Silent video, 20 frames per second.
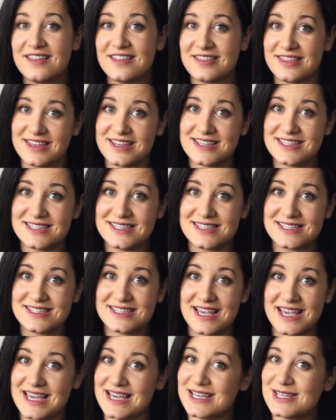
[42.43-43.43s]
This
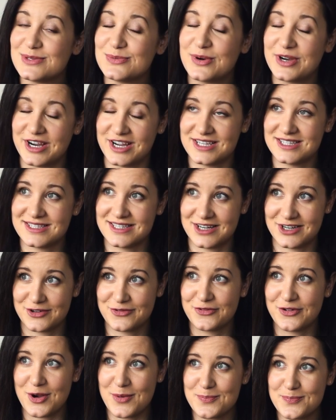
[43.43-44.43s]
is where I started
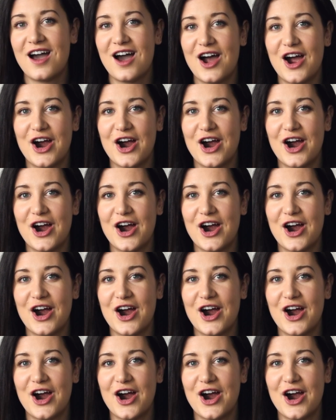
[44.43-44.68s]
from.